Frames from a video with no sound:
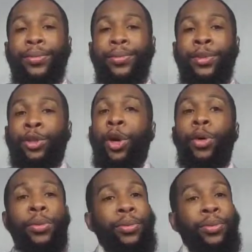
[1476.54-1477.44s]
It's
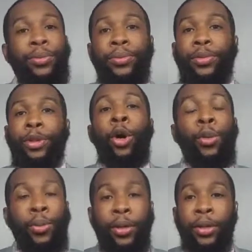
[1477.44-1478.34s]
dope. It's
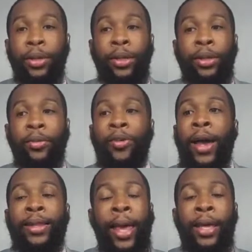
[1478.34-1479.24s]
dope. The
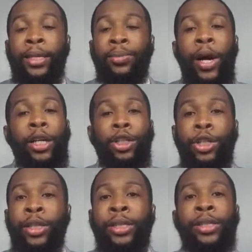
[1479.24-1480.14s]
fact that his
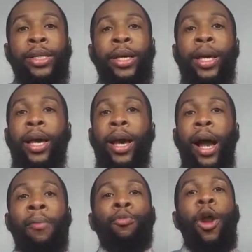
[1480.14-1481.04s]
mantra is,
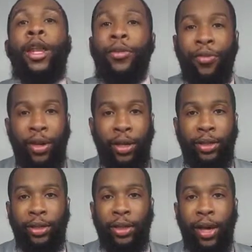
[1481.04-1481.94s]
I'm ready for
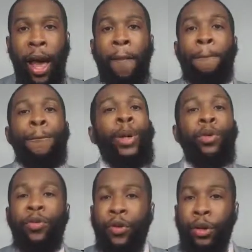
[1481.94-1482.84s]
this. I'm
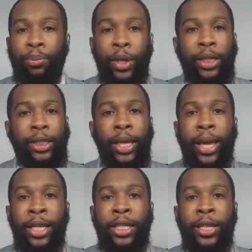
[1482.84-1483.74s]
built for the big
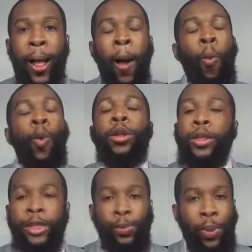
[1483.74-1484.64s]
stage. I
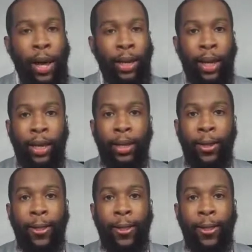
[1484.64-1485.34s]
want the spotlight.